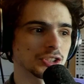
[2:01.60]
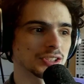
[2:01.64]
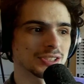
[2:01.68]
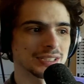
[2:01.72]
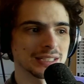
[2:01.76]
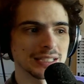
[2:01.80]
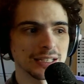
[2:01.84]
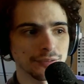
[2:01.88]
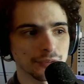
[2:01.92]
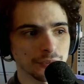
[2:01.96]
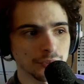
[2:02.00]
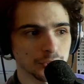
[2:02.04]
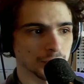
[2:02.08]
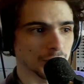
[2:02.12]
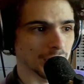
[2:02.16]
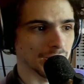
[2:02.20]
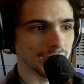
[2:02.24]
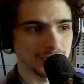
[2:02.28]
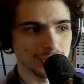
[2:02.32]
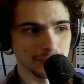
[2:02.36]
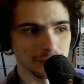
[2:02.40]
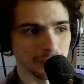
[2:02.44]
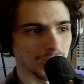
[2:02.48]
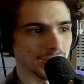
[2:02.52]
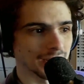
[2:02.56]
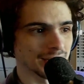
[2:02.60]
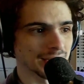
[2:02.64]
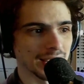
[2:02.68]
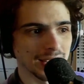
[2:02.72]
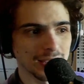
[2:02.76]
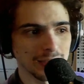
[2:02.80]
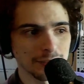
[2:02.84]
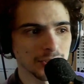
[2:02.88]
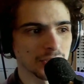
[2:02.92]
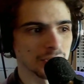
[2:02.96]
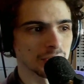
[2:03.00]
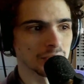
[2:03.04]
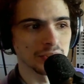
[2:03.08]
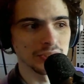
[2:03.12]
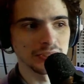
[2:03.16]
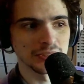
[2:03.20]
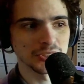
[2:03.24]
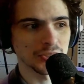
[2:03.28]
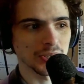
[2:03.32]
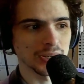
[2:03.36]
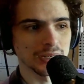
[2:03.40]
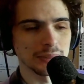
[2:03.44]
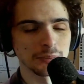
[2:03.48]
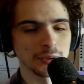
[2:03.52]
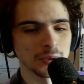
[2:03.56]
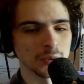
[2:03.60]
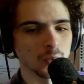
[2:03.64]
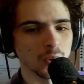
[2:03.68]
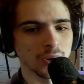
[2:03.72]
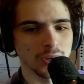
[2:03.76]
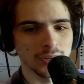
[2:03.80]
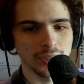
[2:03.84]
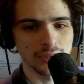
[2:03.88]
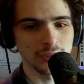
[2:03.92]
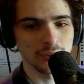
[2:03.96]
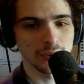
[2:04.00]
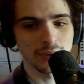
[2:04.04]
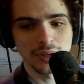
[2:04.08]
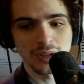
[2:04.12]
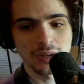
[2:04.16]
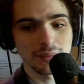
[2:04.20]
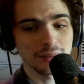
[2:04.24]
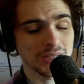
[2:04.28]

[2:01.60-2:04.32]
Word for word: see if they're trying to mind game you and try to moonwalk you.